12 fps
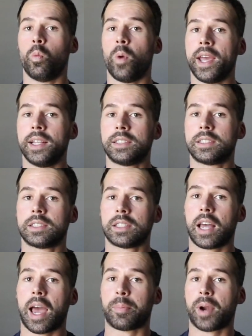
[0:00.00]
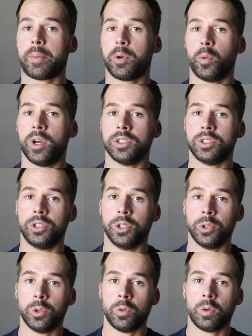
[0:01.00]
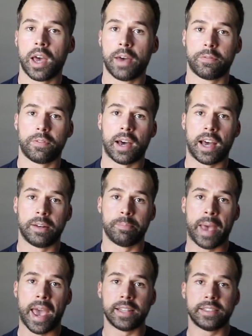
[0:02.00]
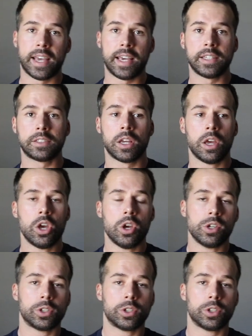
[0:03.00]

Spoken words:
weights I probably wouldn't do on bad days.